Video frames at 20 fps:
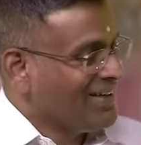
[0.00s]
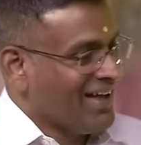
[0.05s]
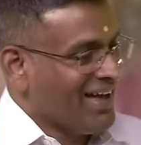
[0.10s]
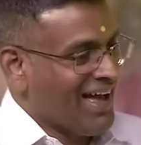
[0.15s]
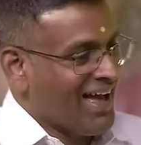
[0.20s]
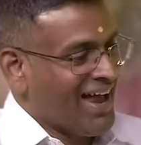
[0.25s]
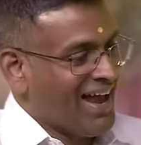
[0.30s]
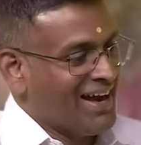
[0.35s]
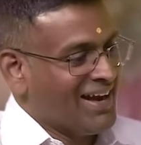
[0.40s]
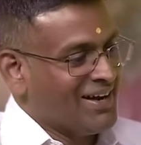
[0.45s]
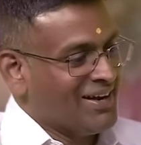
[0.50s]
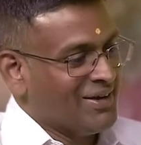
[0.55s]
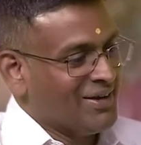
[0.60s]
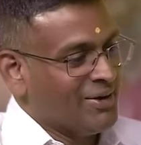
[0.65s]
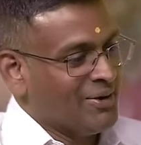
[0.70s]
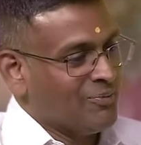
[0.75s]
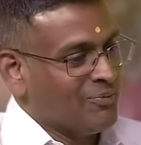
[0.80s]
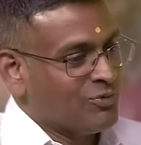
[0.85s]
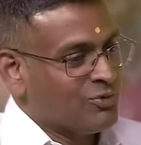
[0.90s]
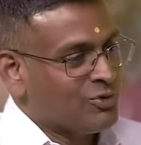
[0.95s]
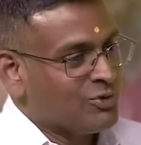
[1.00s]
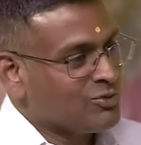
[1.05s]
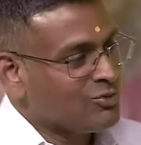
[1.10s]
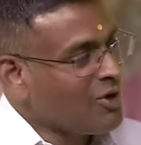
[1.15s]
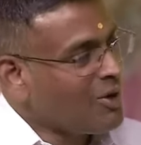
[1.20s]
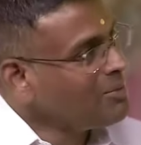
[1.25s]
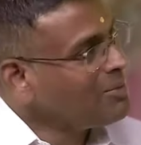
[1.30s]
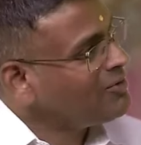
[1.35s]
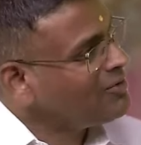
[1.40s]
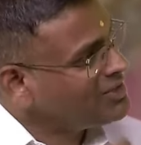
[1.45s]
And so
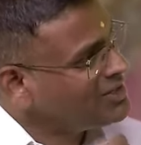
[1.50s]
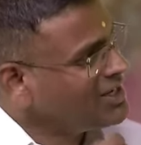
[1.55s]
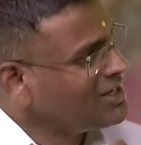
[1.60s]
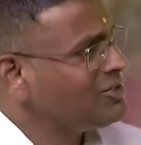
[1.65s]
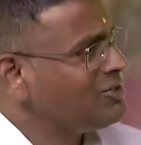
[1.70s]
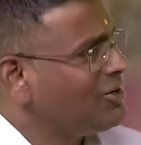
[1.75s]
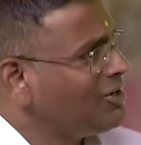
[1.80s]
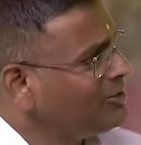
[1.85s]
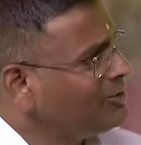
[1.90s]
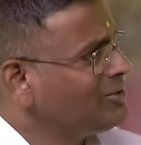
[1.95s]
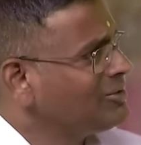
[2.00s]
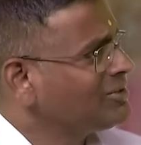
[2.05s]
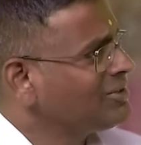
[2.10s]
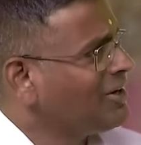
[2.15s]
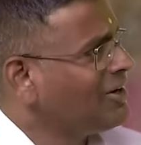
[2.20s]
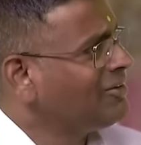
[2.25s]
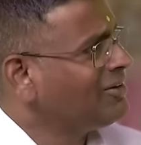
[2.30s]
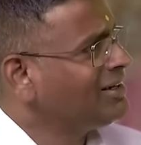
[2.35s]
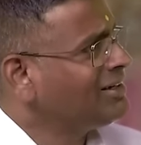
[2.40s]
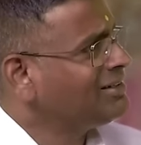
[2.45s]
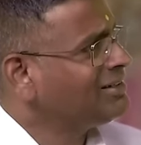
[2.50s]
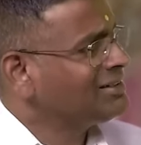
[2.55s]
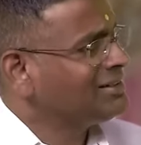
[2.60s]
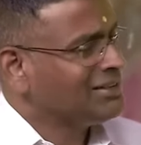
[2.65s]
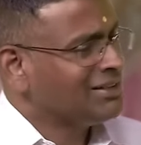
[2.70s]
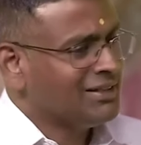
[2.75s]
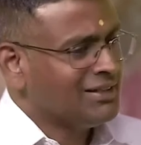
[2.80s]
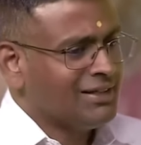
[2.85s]
Swami was enjoying those groundnuts